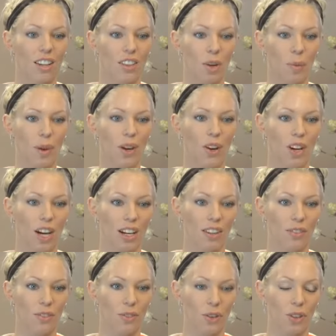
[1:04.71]
that we all kind
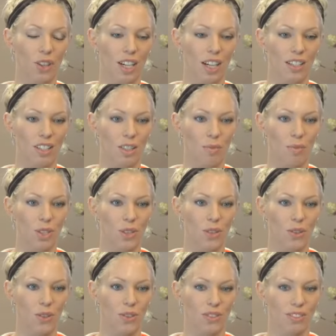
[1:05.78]
of grown accustomed
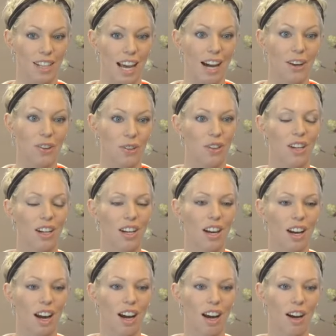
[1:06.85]
to now.
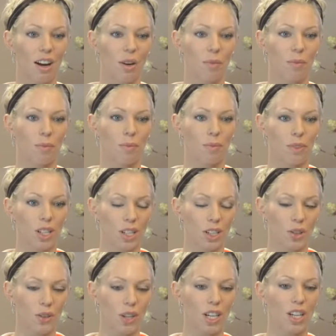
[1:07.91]

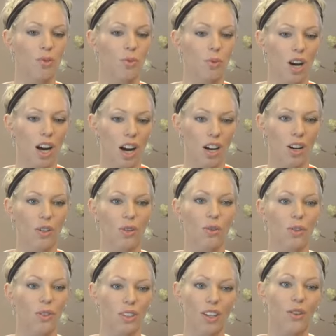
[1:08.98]
Eating raw,
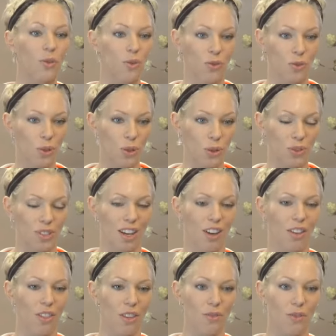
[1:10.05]
whole foods,
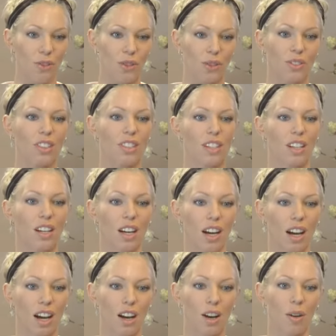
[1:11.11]
healthy foods.
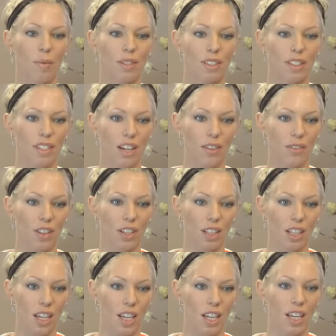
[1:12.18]
It's
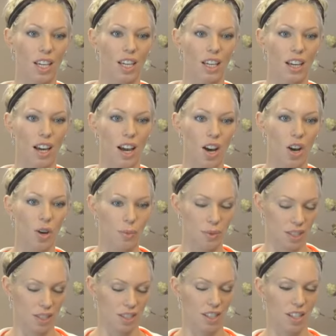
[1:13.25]
definitely
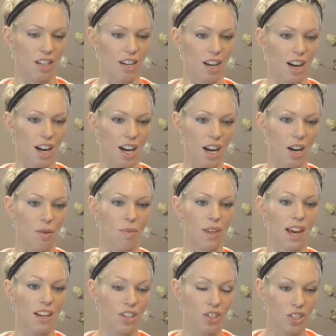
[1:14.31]
helps the
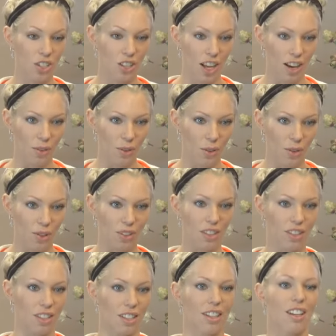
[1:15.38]
energy
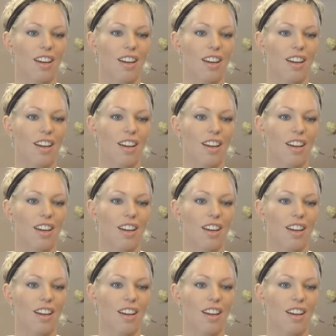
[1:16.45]
levels,